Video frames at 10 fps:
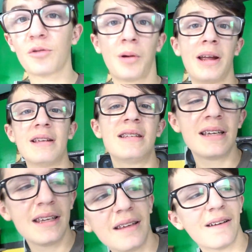
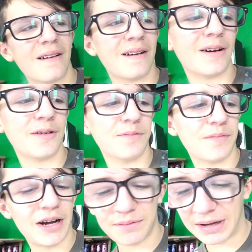crazy um,
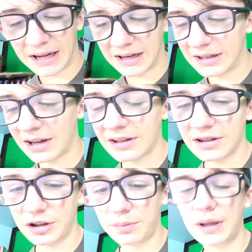I met tons of
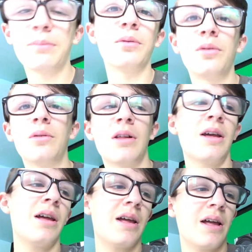new people.
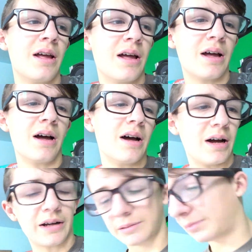Uh,